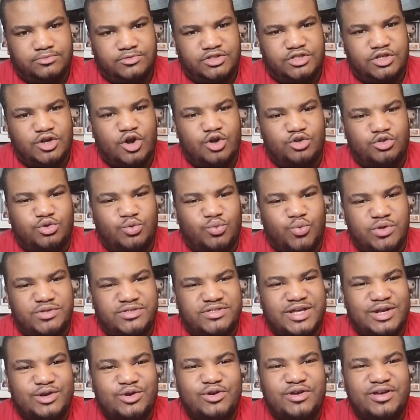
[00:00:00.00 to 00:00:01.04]
See, R two
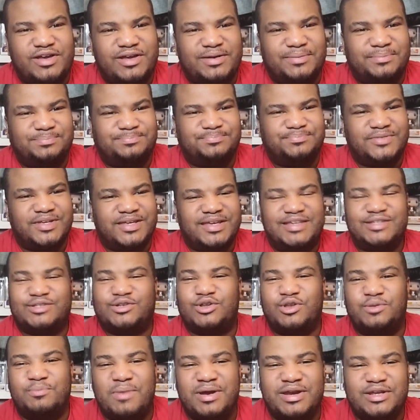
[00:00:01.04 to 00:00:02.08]
wants that. Look at him! He's
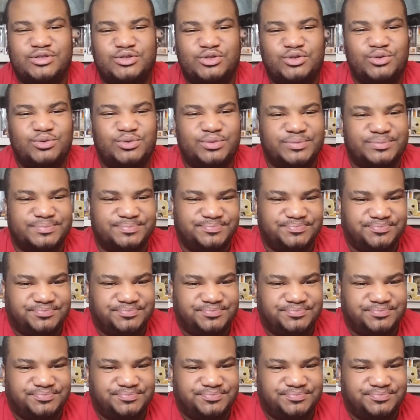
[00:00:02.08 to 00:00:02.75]
got the money too!